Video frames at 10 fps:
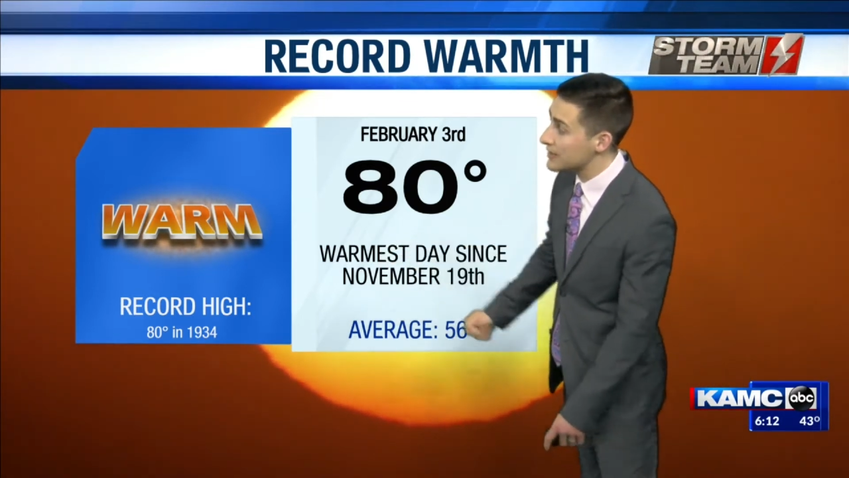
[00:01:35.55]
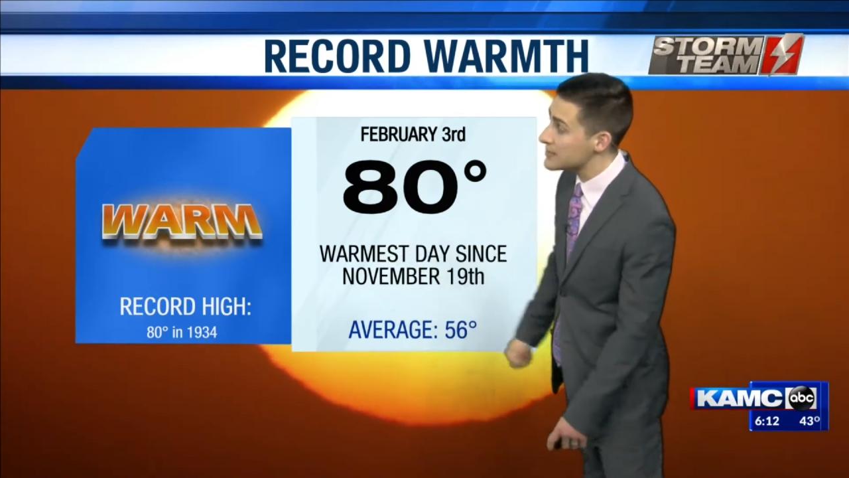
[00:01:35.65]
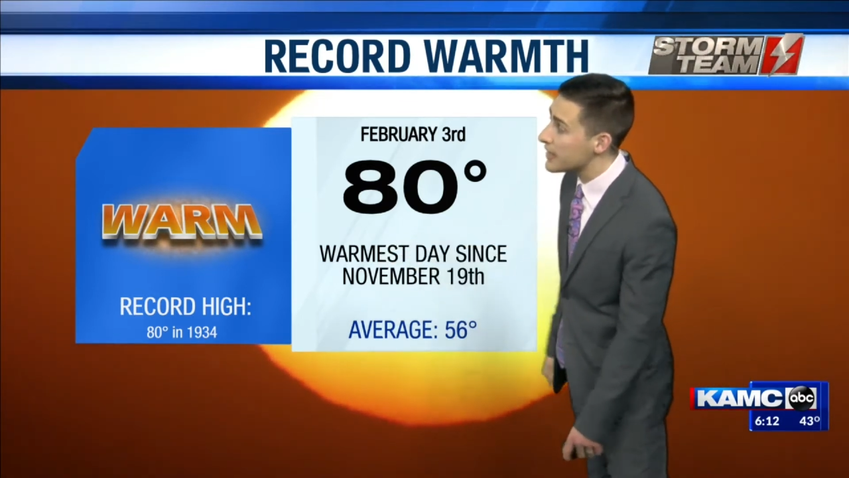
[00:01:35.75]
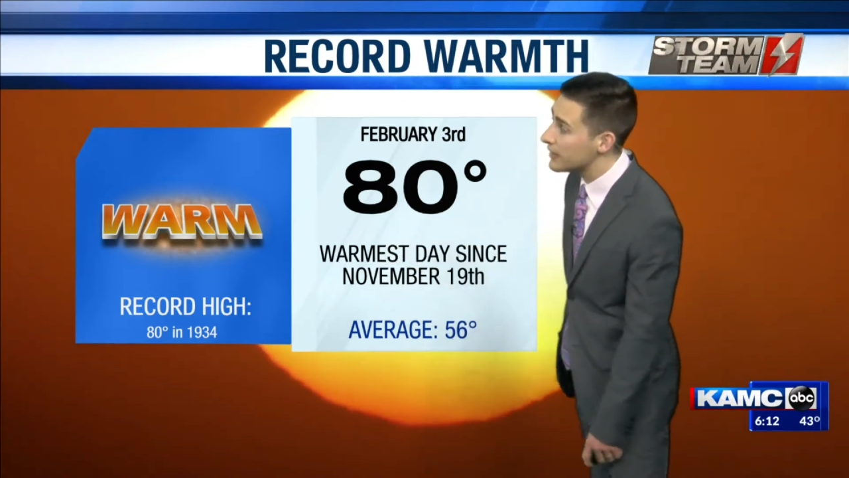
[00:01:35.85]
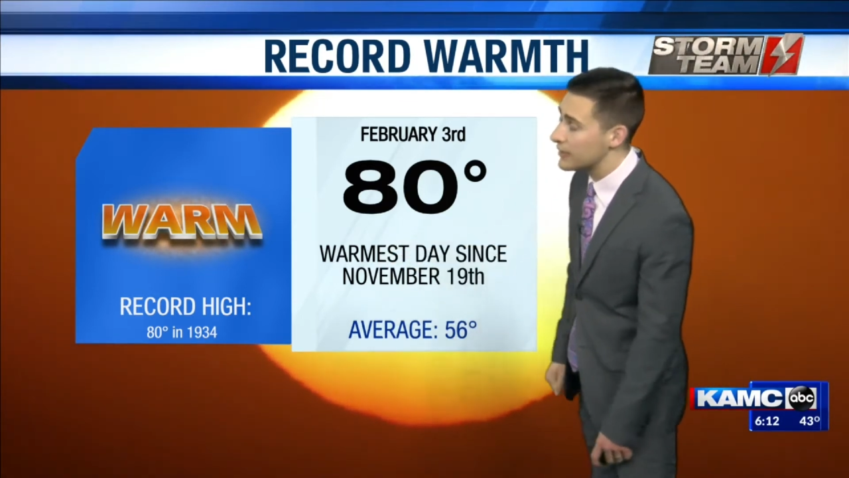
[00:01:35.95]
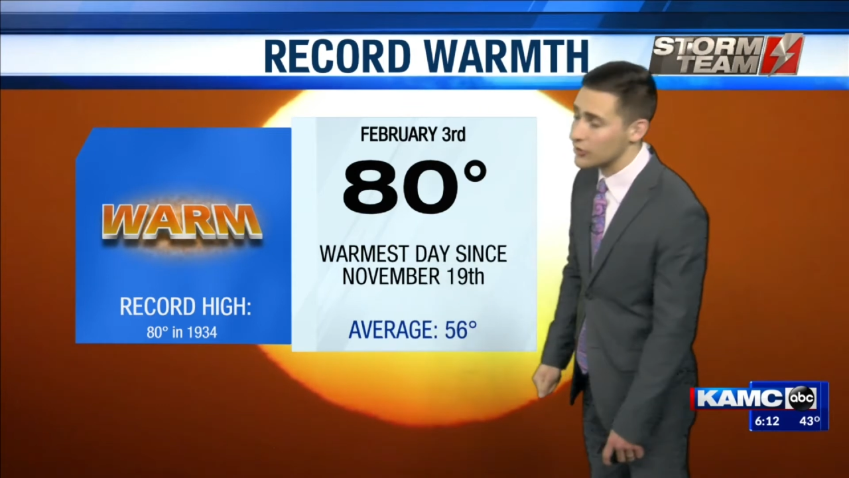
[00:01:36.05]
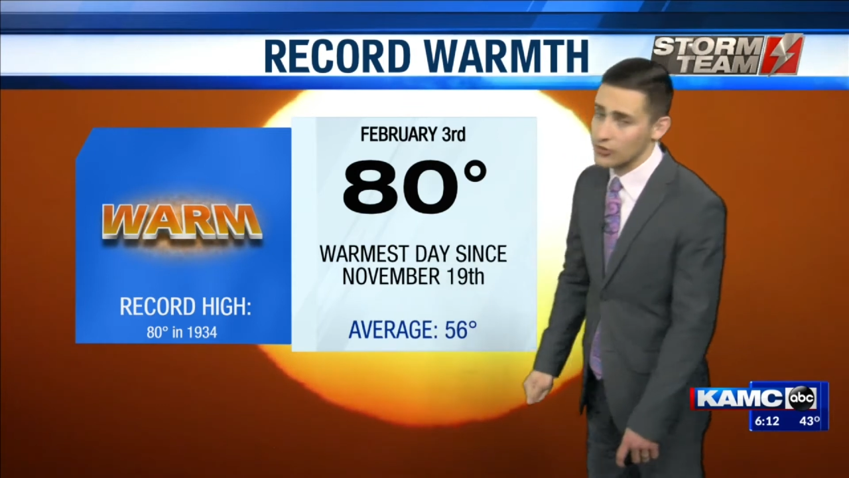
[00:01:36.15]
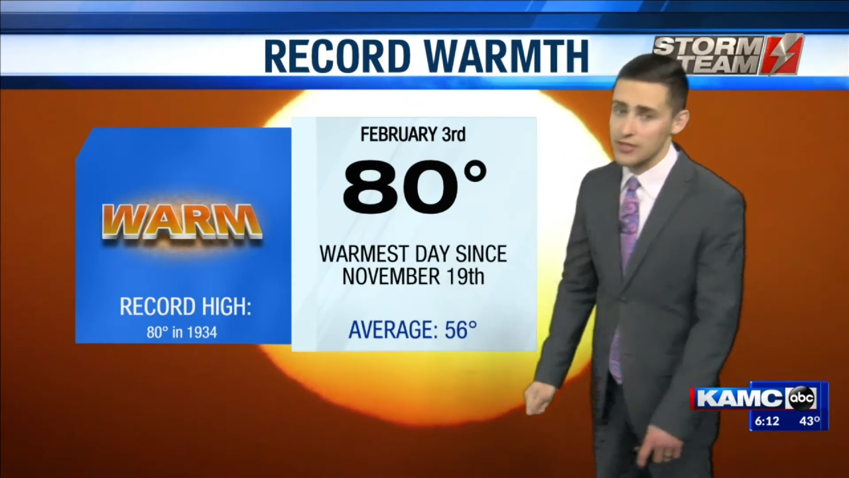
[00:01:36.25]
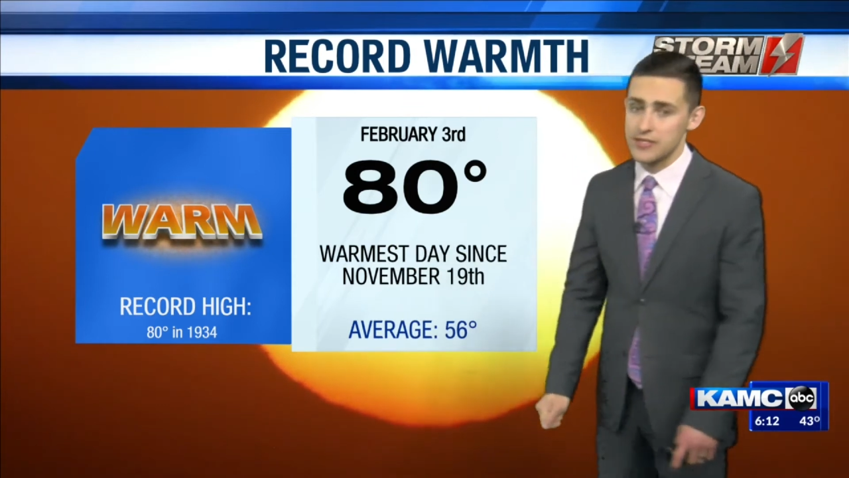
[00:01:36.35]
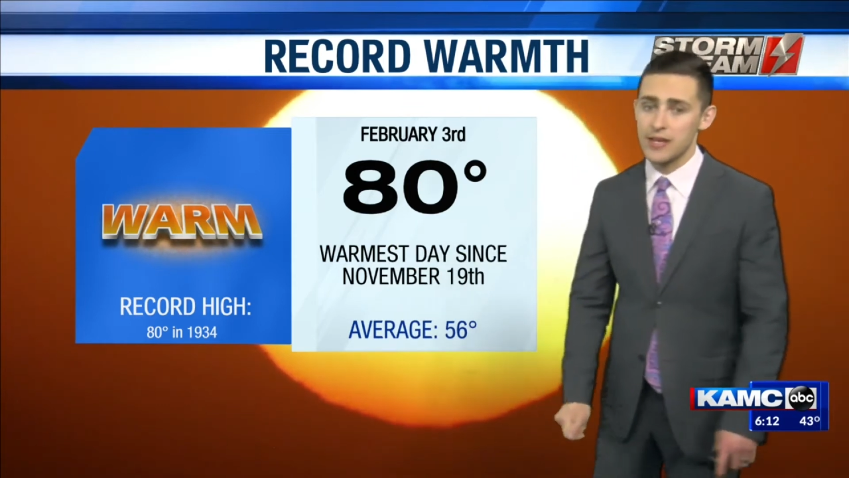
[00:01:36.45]
is 80
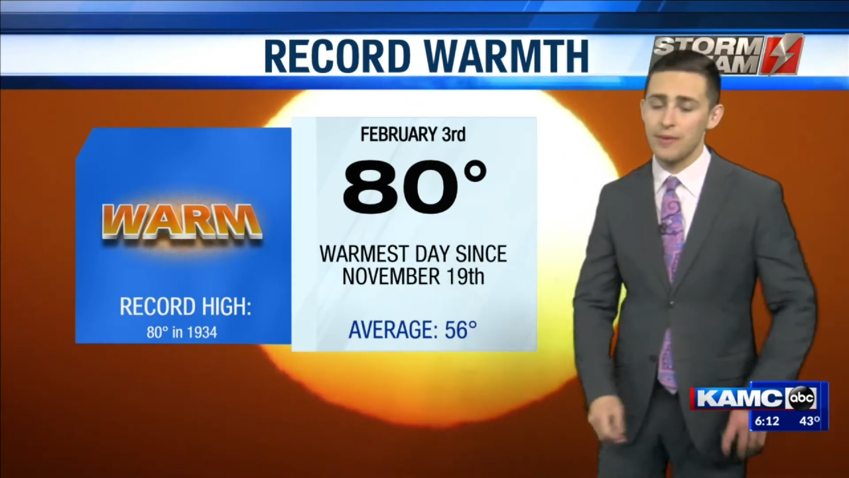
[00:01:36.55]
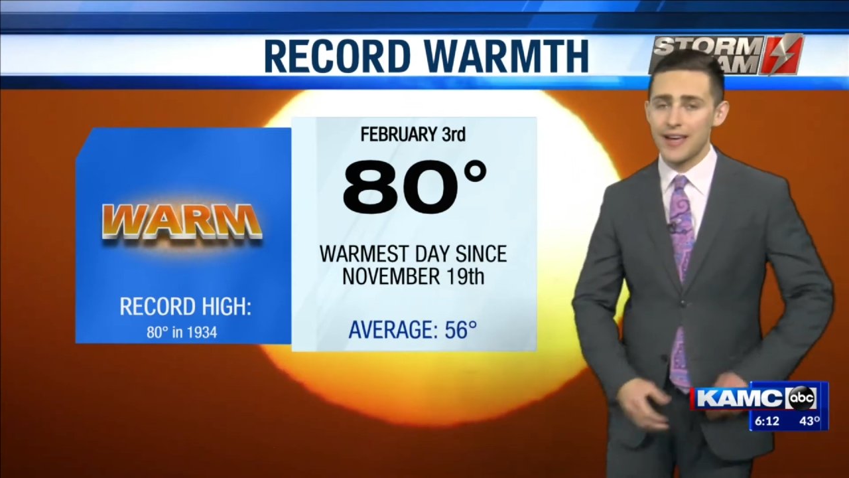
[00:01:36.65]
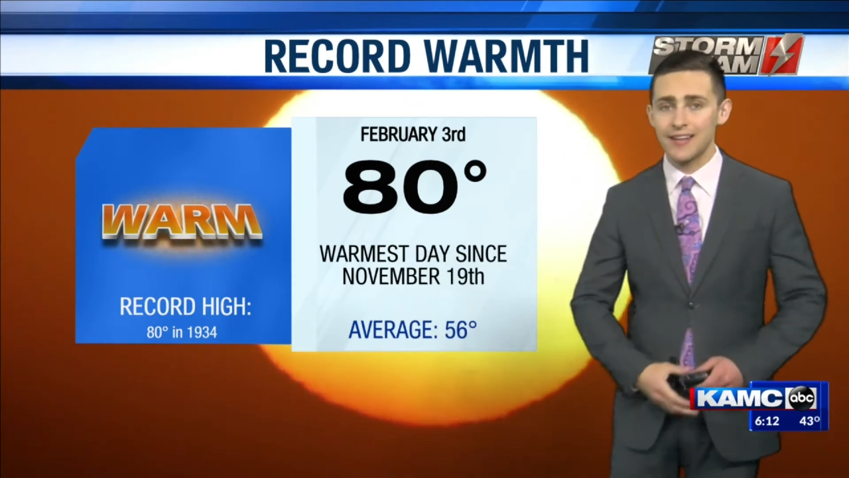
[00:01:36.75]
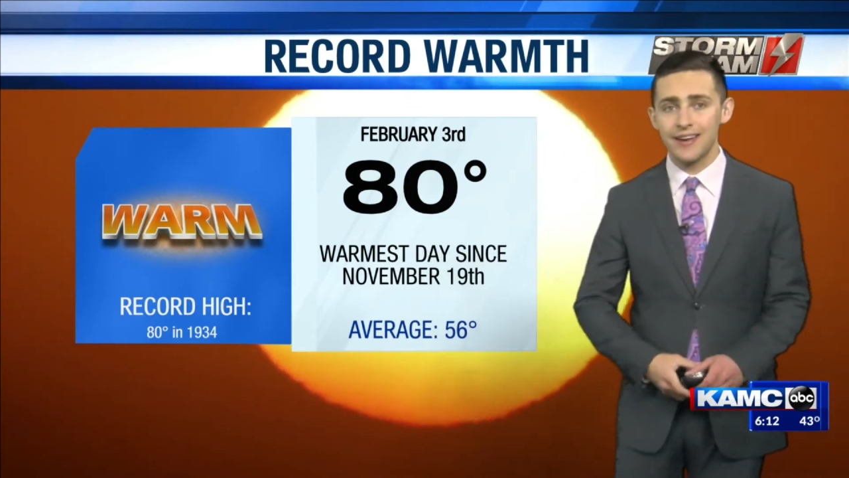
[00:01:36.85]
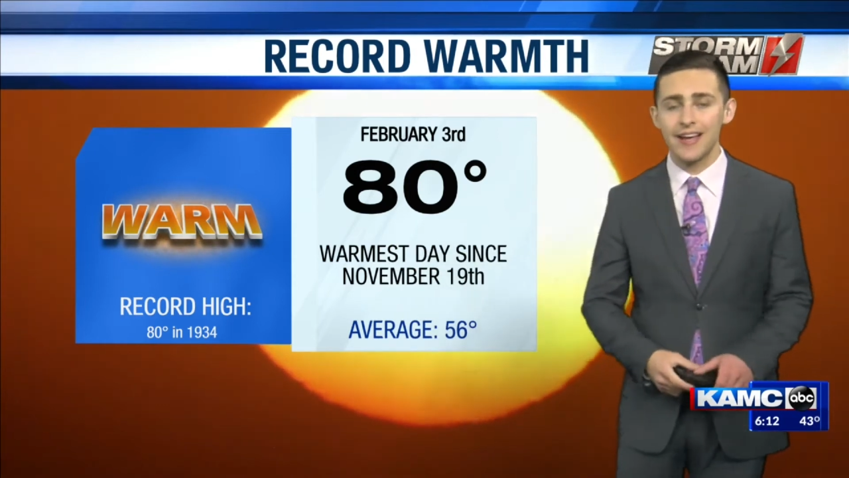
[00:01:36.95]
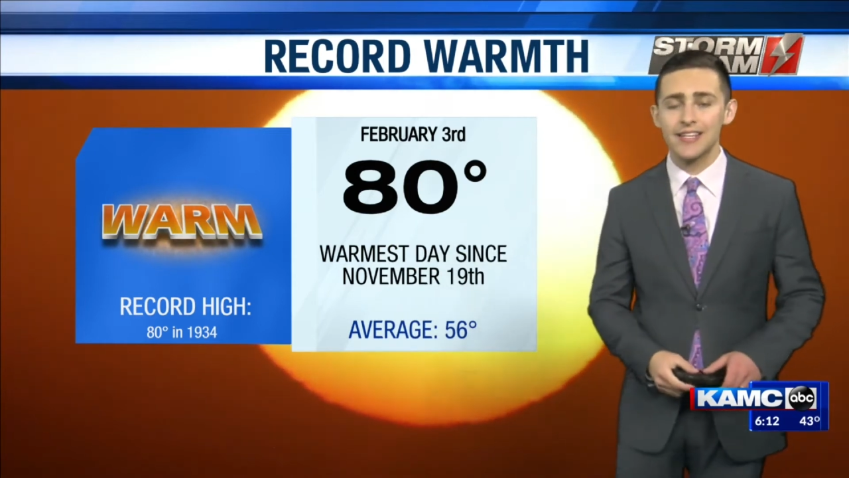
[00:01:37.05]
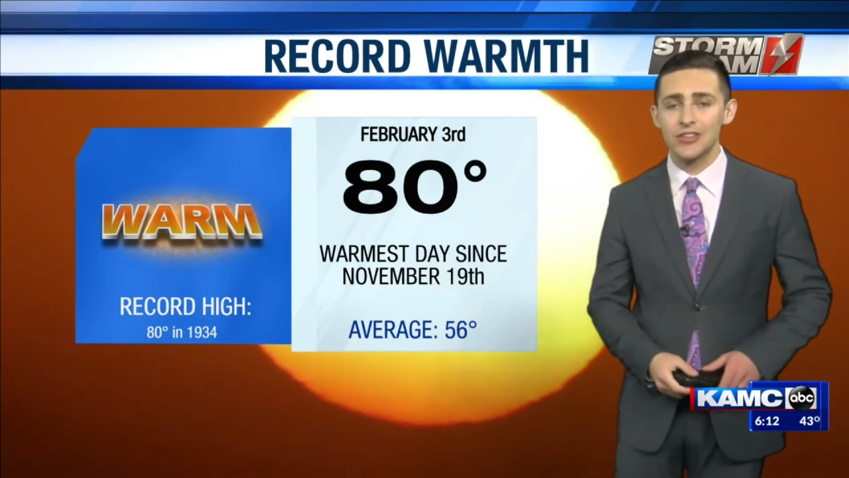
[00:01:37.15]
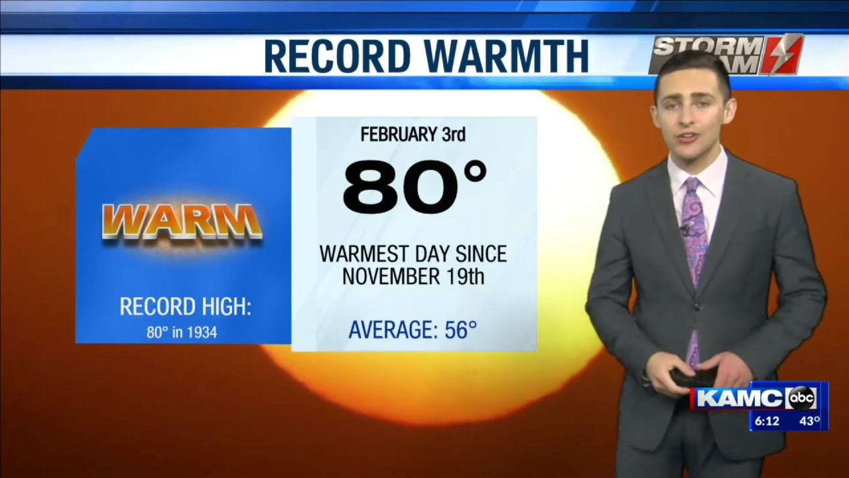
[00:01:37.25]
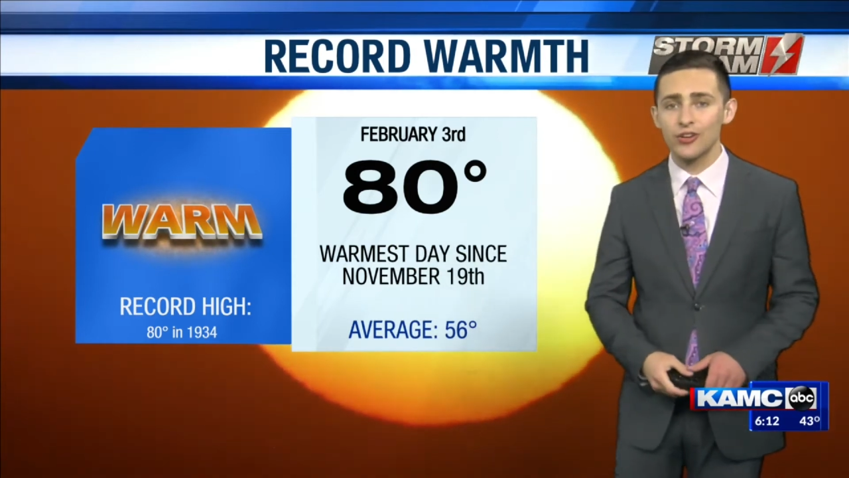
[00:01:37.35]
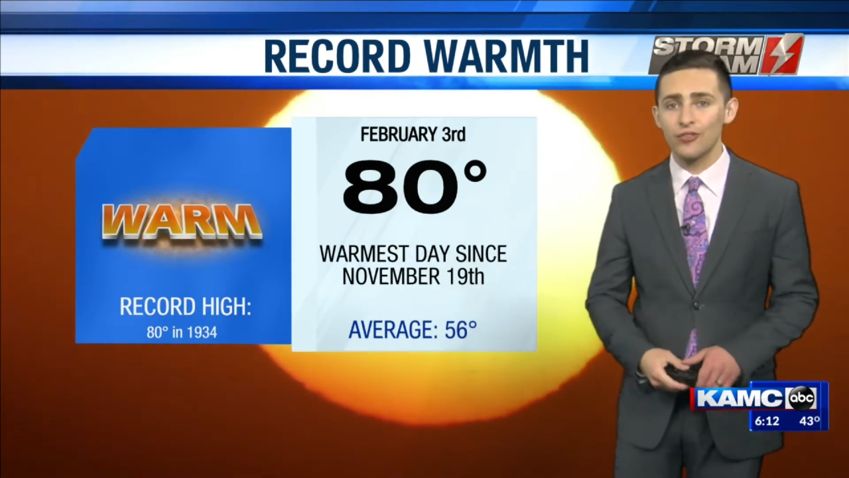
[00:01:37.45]
degrees set back in
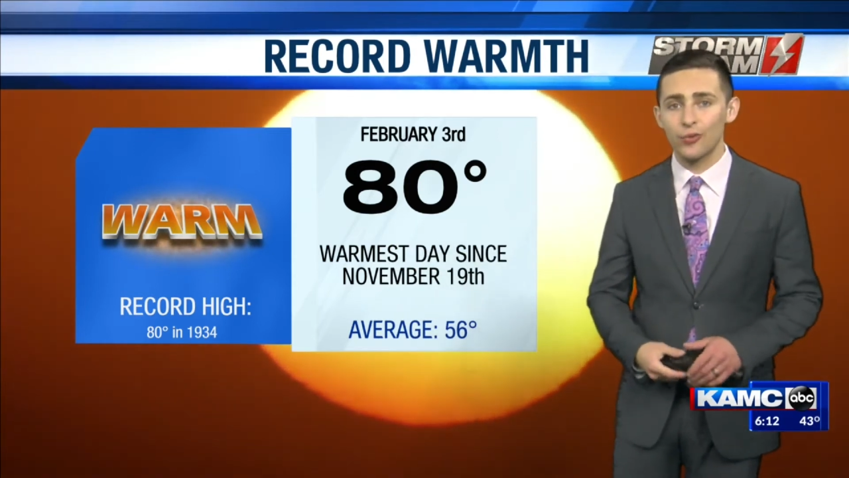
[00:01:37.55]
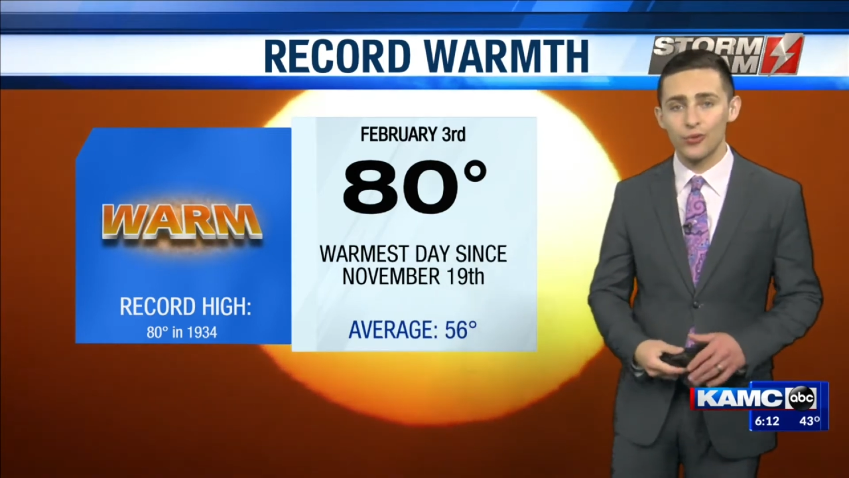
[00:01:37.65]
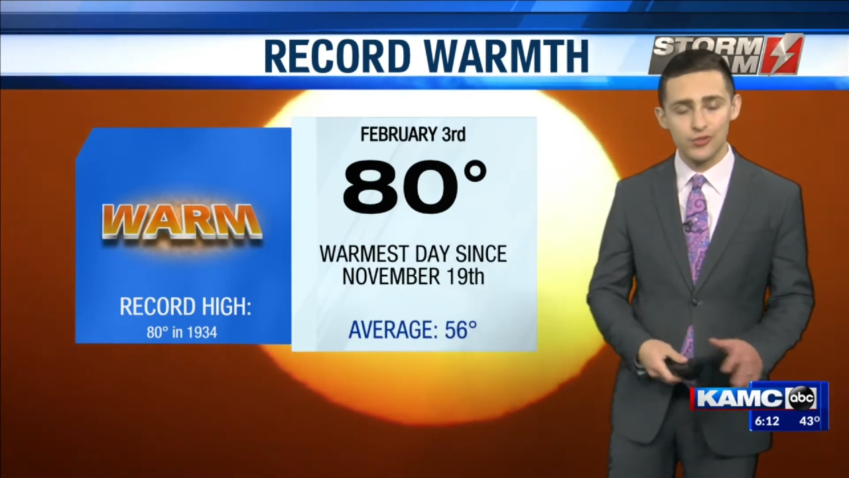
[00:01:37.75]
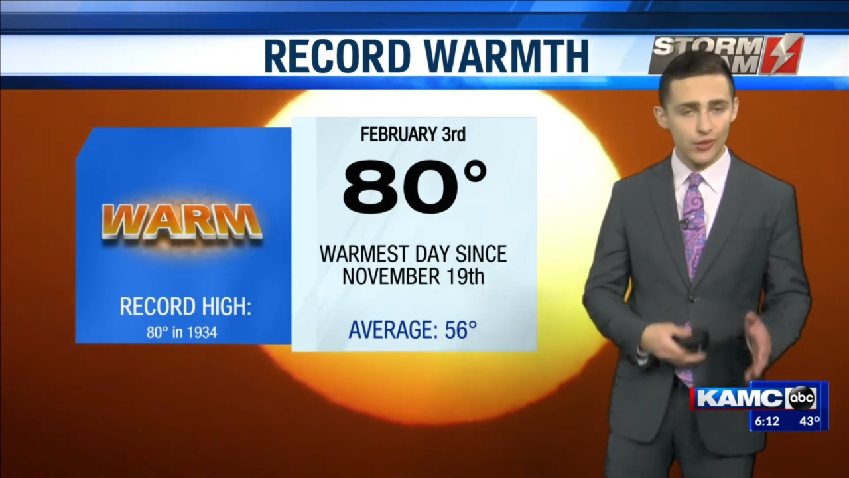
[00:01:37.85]
1934.